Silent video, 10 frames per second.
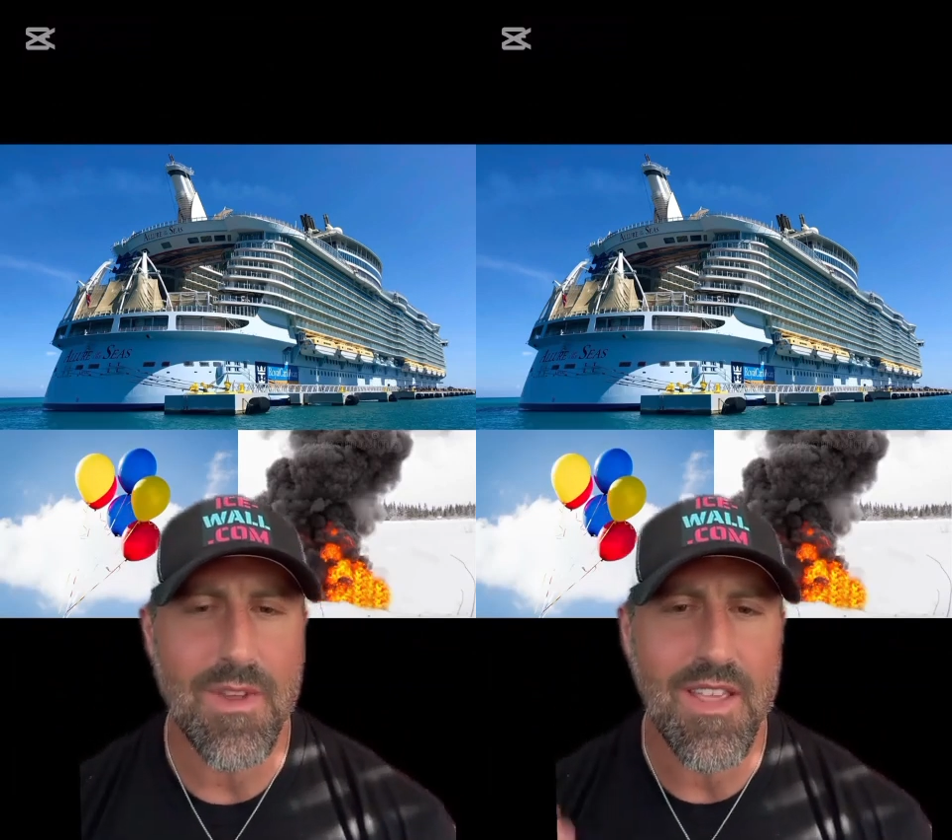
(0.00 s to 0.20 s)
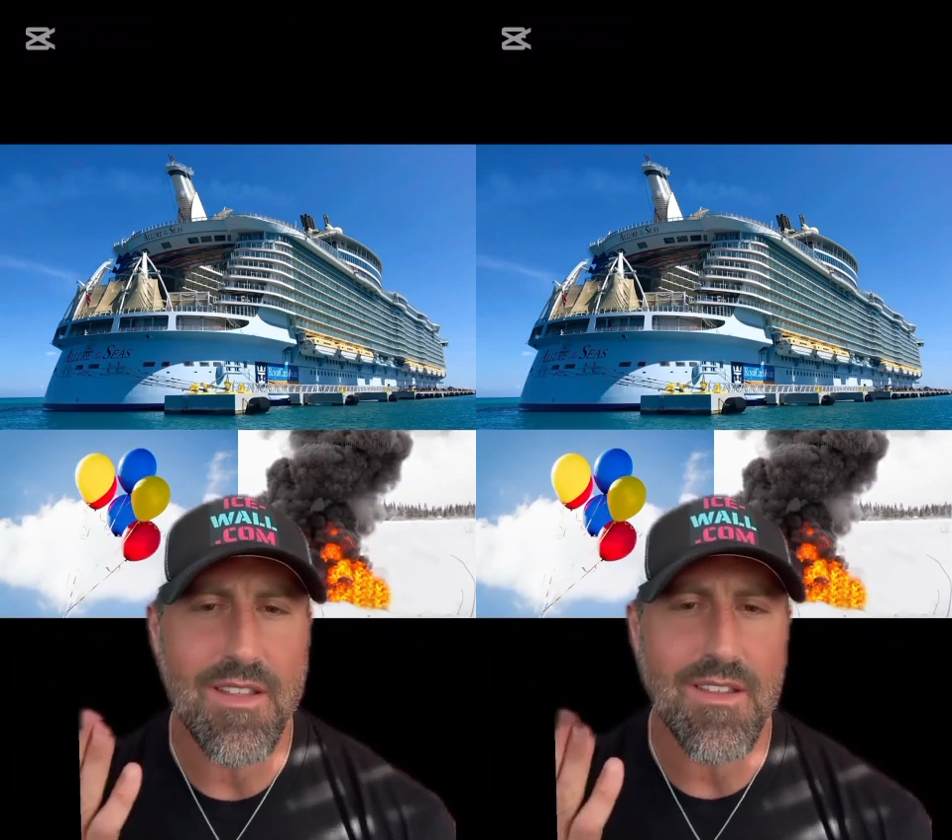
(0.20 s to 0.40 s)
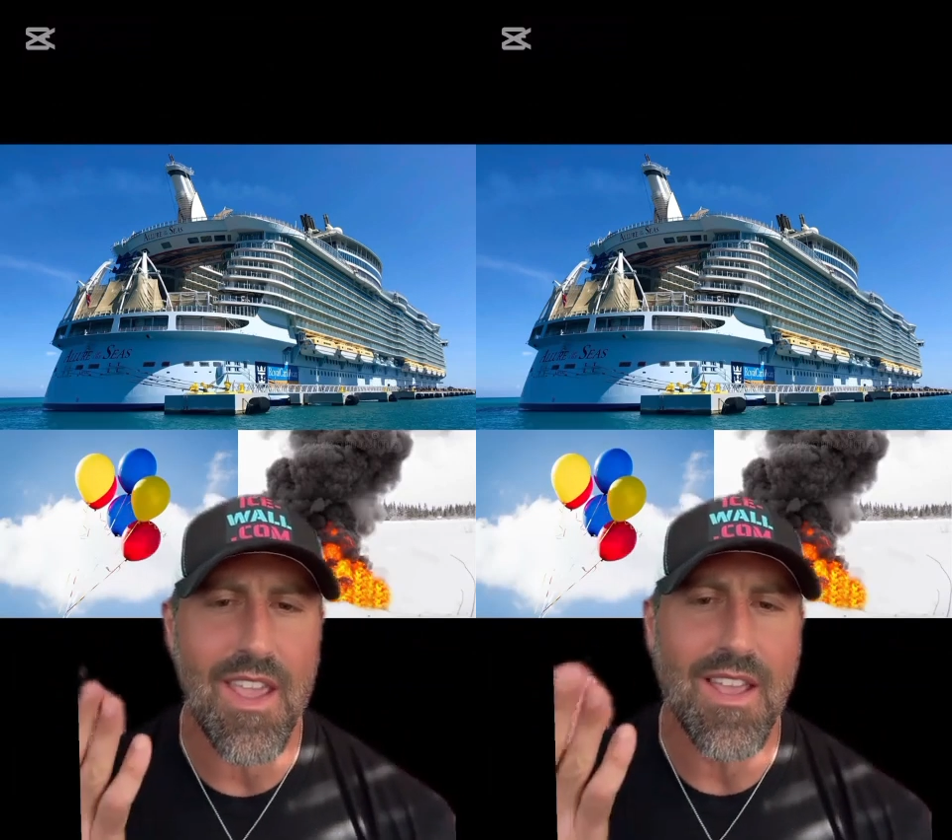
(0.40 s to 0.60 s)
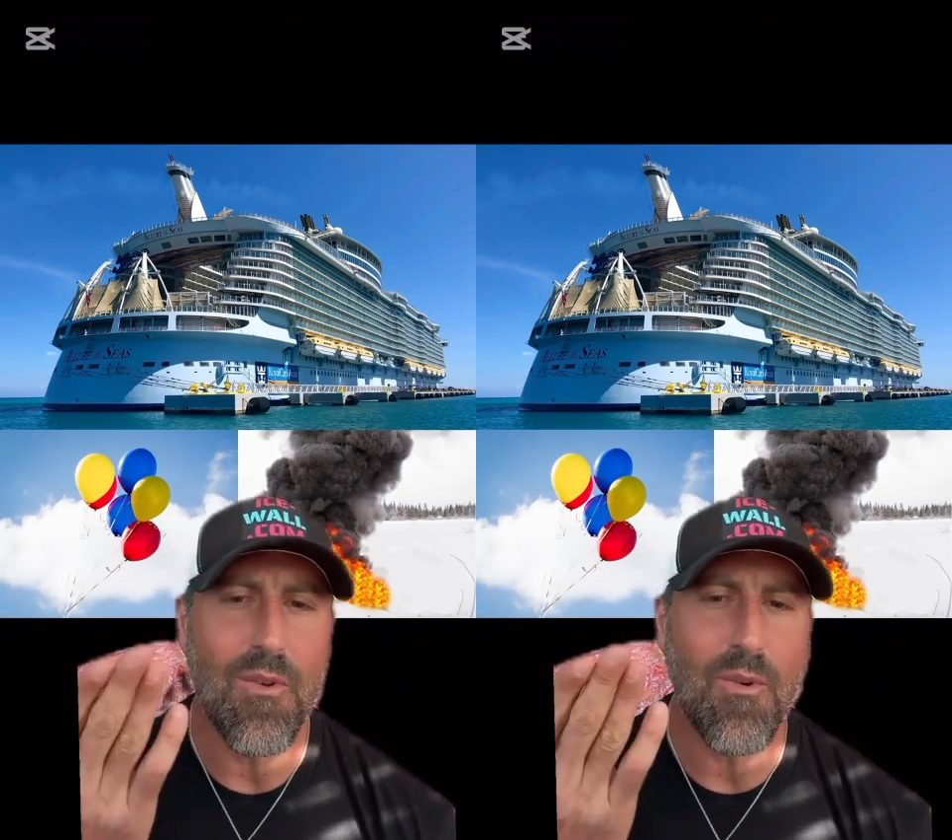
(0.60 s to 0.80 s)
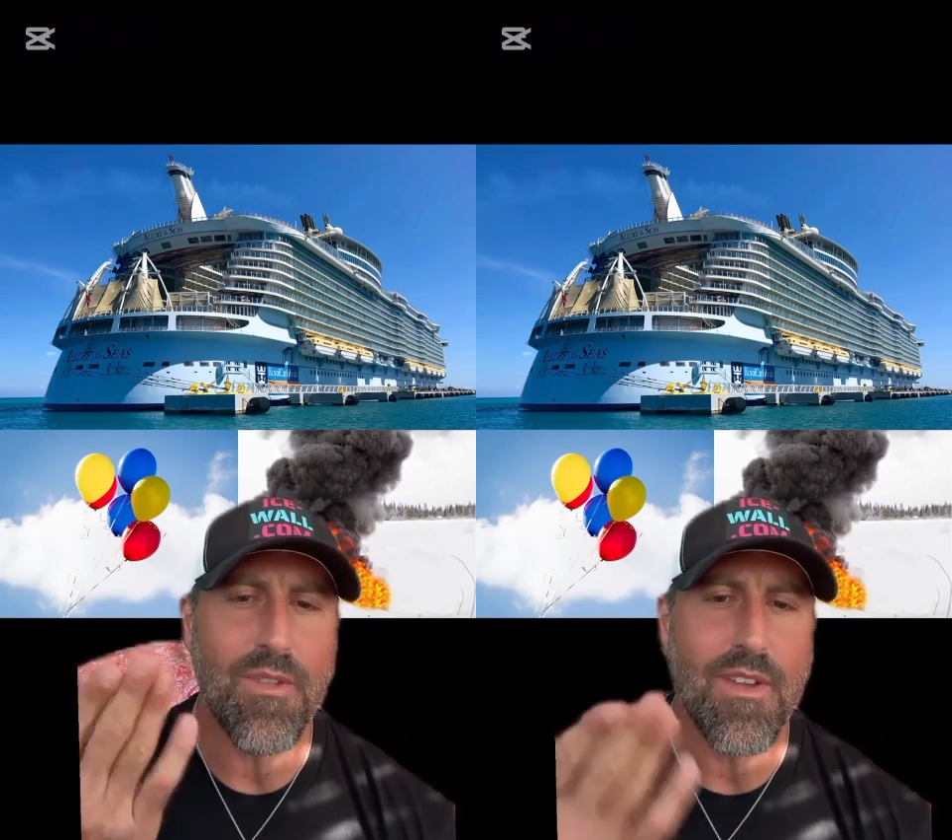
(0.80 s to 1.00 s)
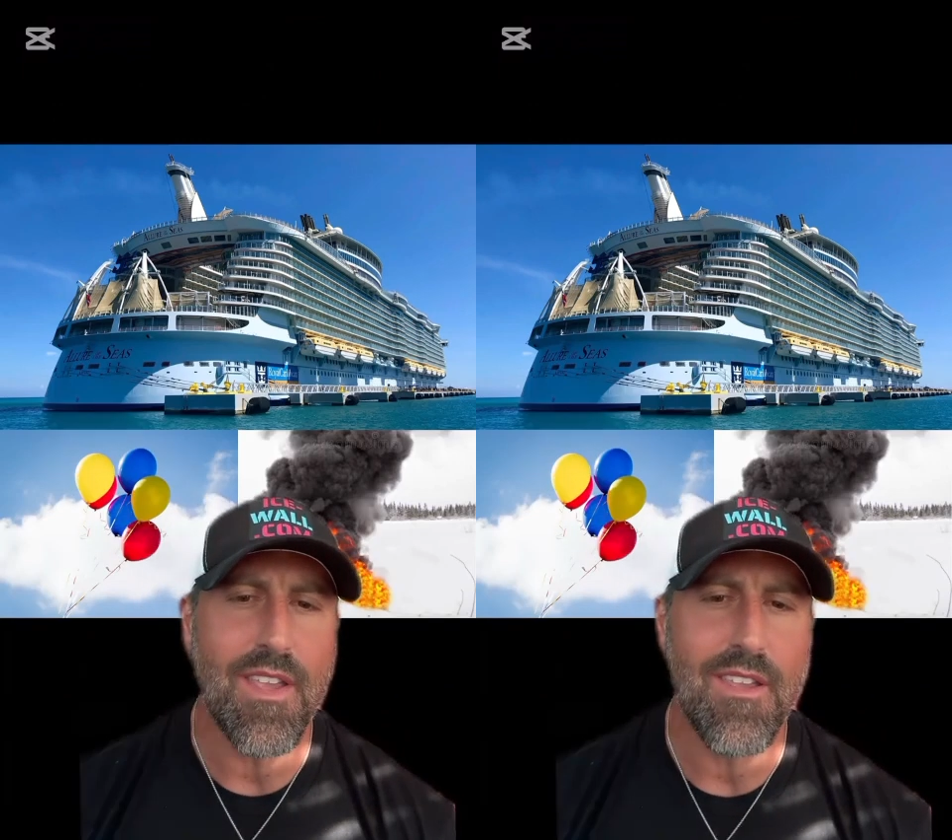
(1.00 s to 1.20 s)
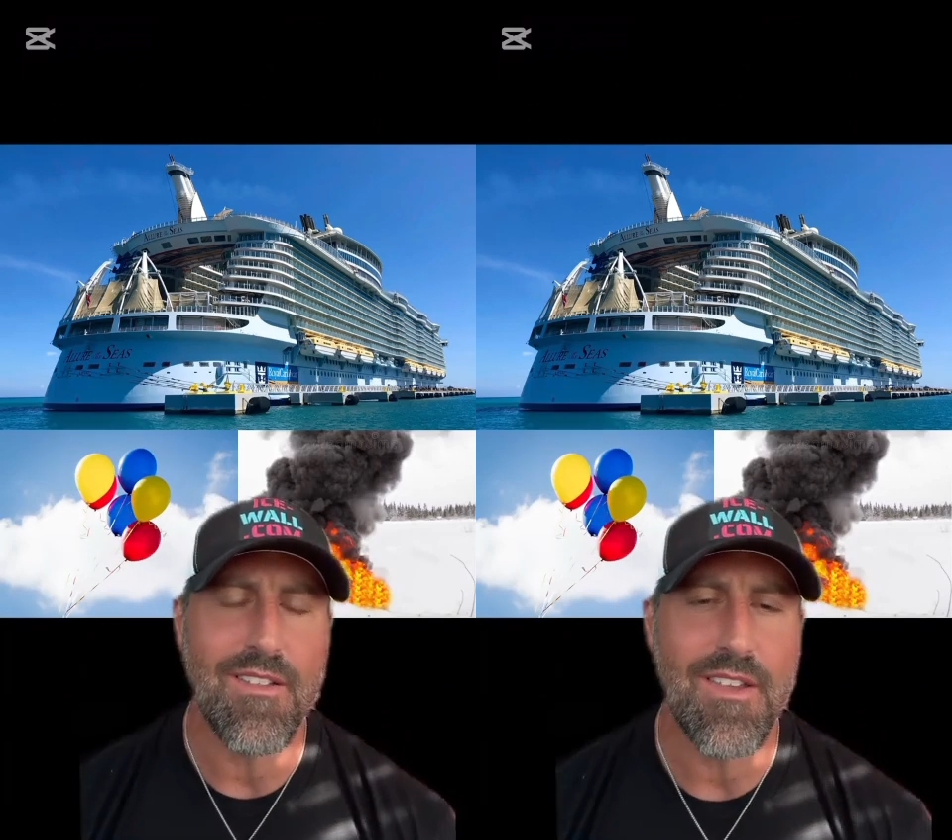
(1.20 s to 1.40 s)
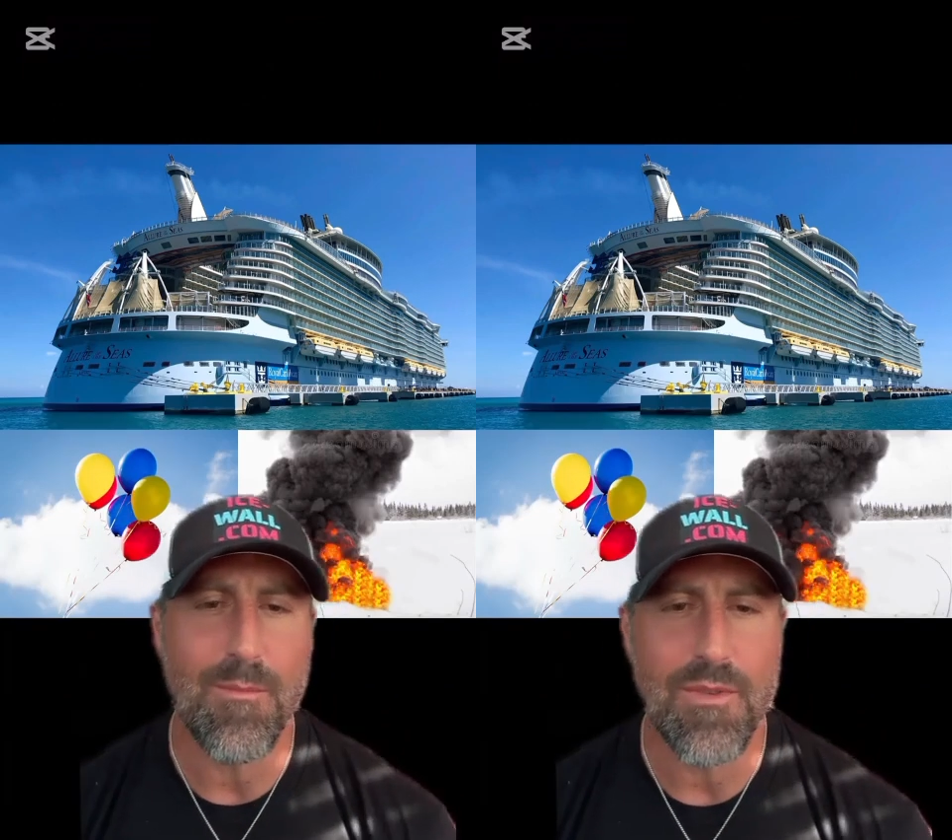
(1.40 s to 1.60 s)
but it can't hold a
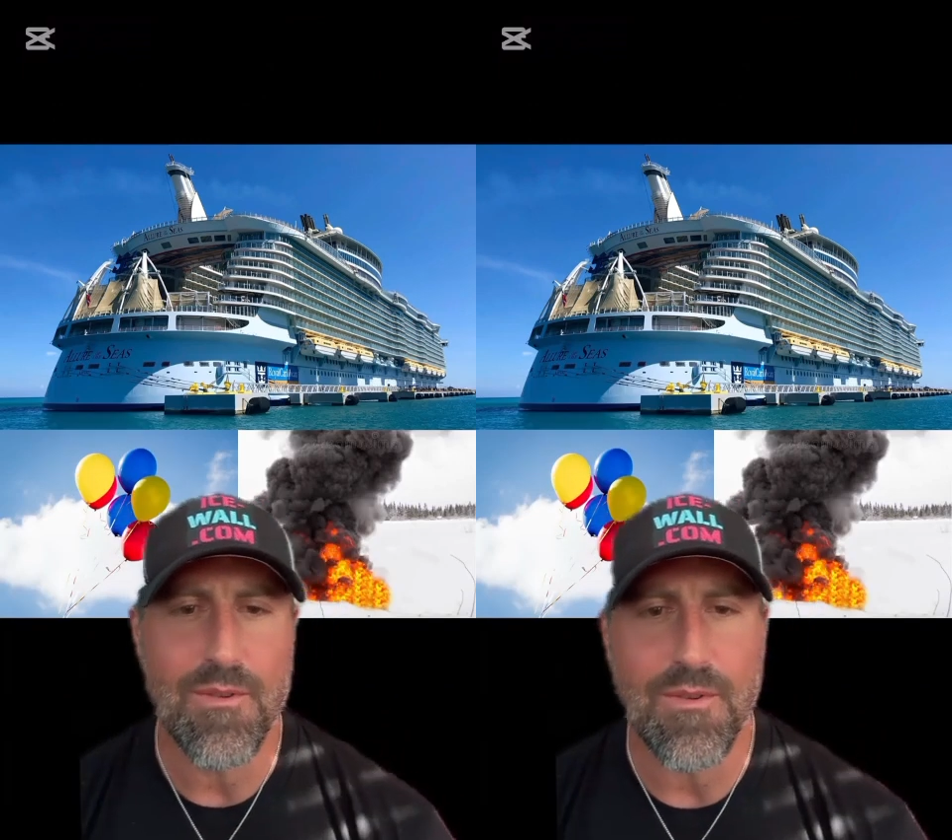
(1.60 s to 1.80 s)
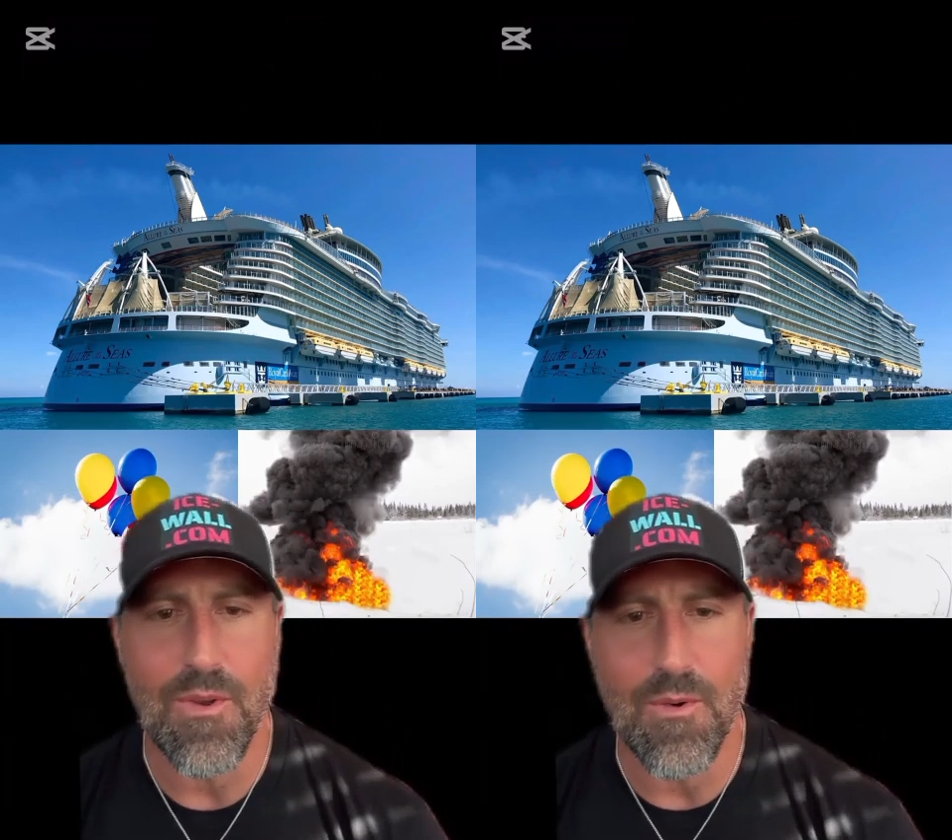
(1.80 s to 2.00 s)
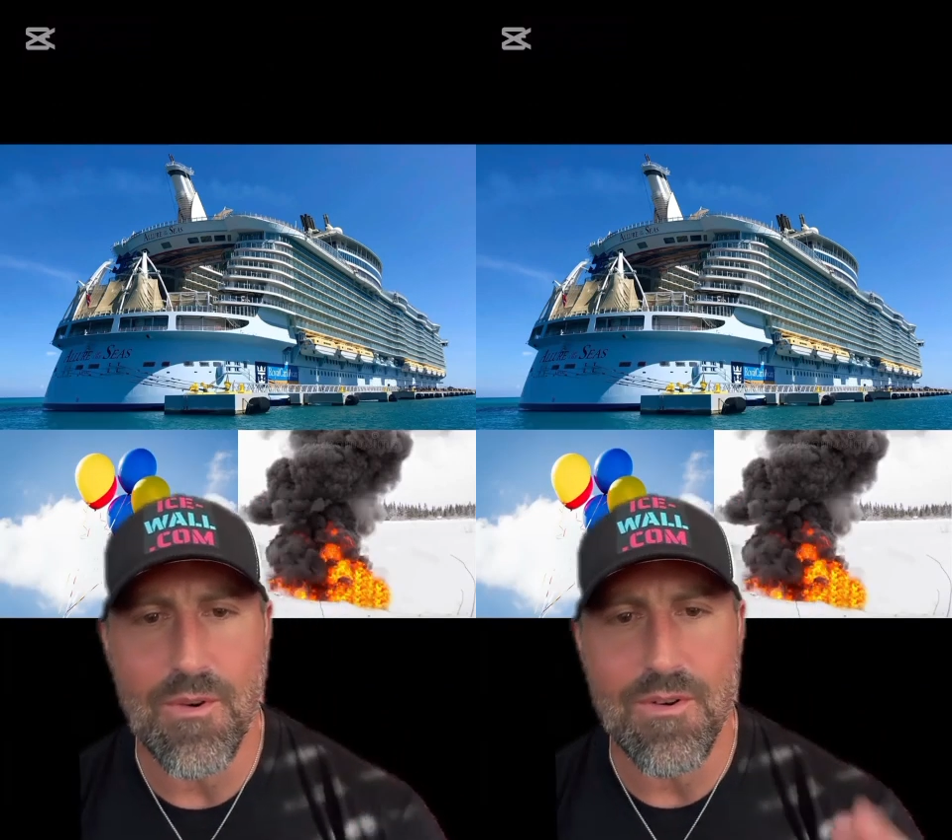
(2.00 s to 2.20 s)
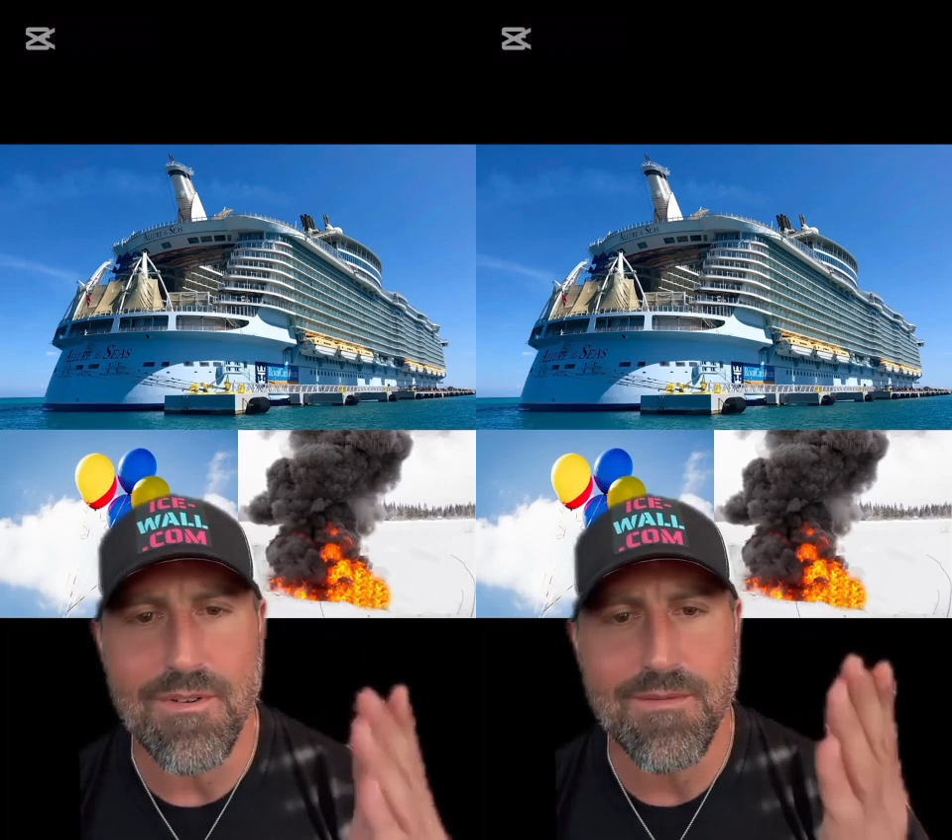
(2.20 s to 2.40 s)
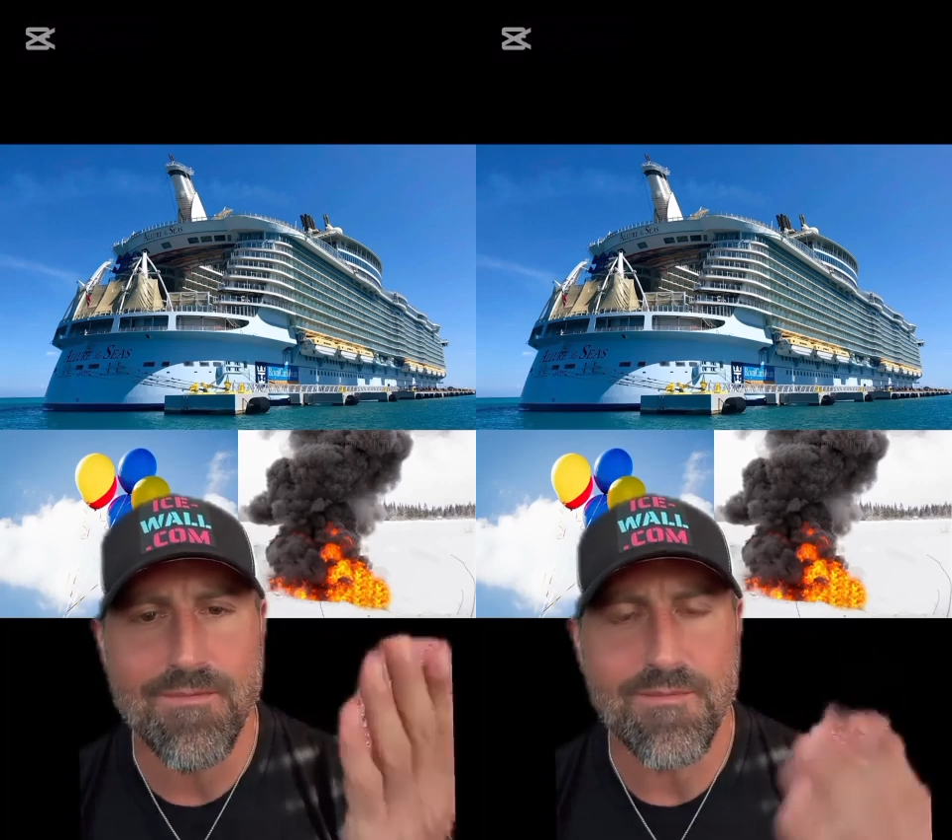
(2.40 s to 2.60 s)
helium balloon or